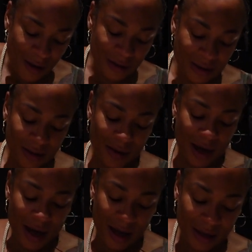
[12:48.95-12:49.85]
also
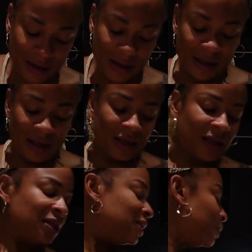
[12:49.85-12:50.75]
had
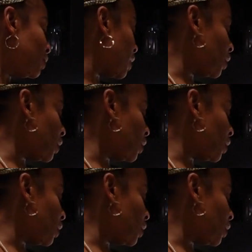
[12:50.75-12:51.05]
some